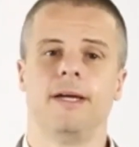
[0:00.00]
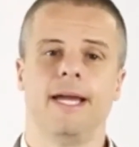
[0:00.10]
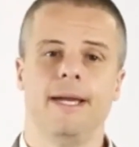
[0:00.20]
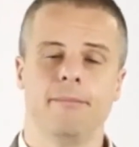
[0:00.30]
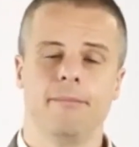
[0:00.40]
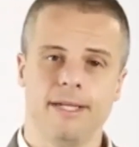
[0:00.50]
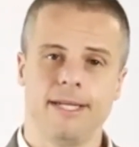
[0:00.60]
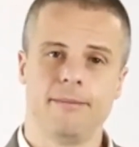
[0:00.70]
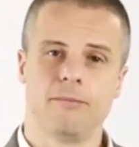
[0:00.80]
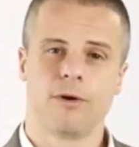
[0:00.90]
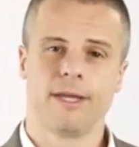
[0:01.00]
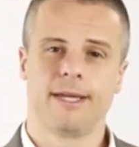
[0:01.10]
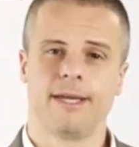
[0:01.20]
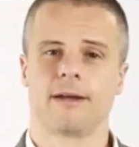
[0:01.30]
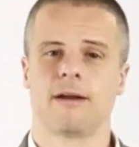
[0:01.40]
a Monday morning
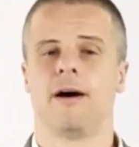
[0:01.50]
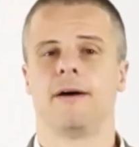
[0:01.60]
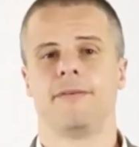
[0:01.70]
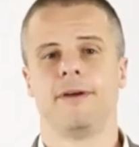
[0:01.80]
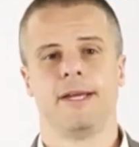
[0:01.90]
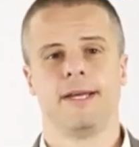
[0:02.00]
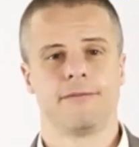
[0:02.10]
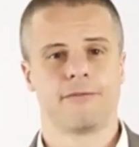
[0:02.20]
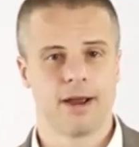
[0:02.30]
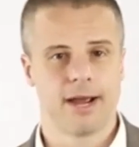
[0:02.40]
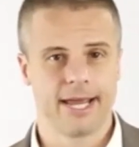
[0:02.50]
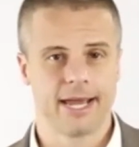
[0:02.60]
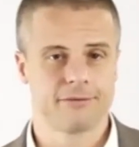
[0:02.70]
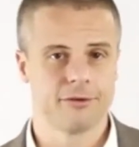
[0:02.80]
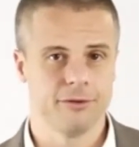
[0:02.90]
kickoff and a Friday
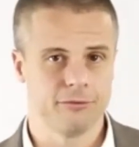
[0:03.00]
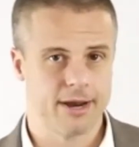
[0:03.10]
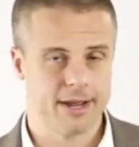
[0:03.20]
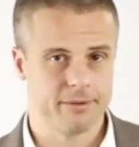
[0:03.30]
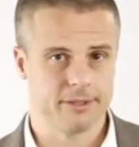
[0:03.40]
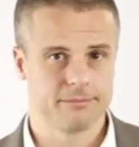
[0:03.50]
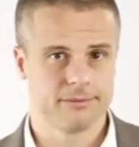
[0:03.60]
afternoon wrap up.